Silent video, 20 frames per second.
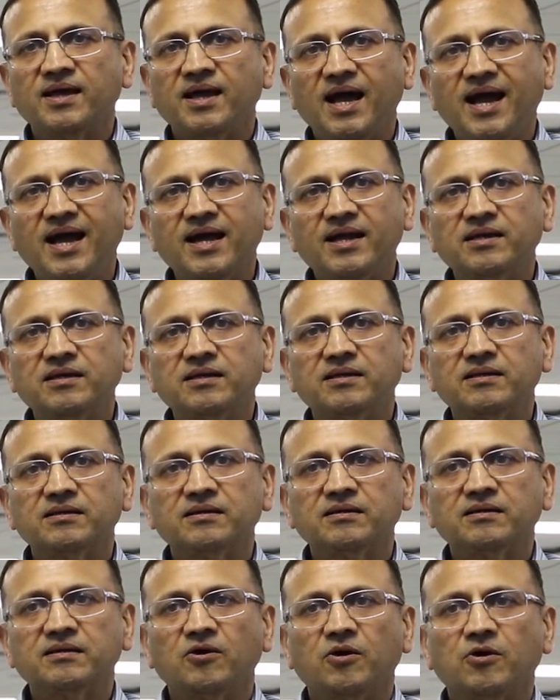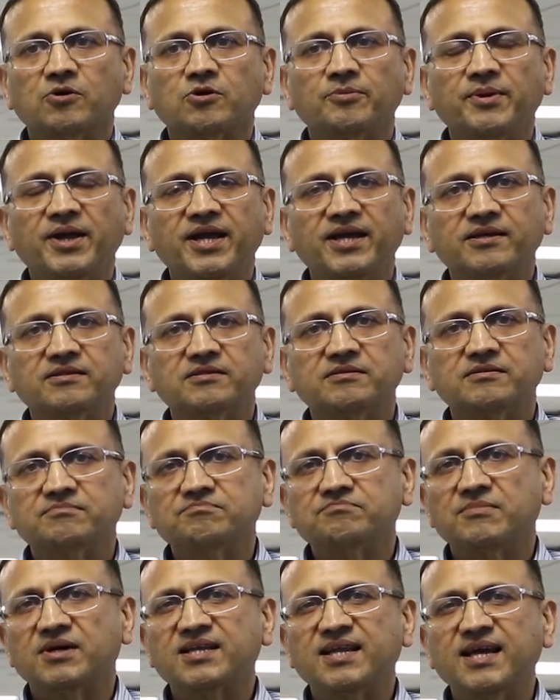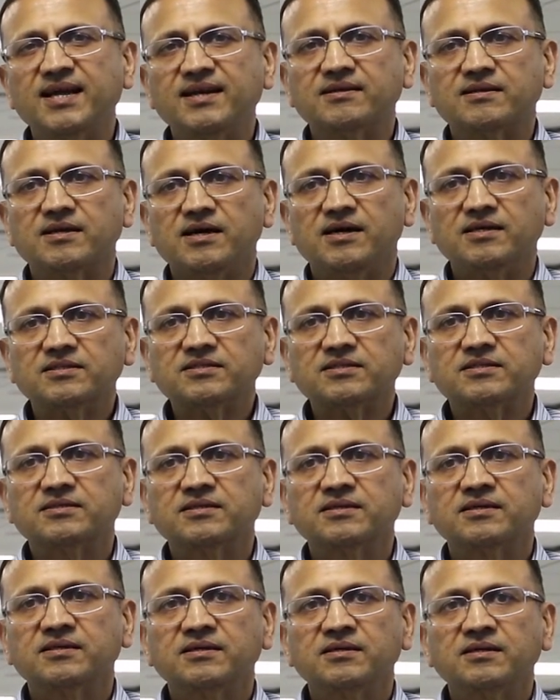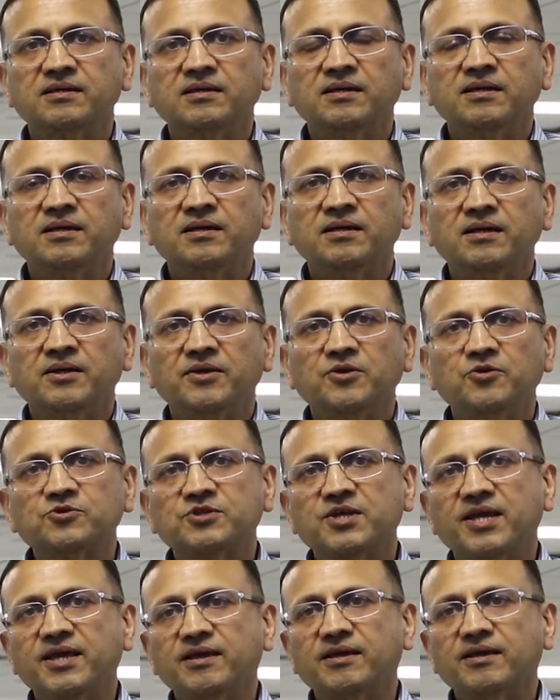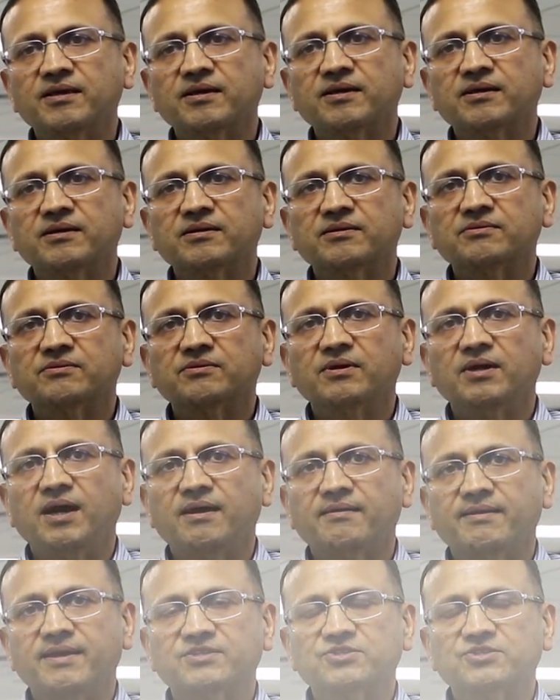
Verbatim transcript: and automate mundane tasks using our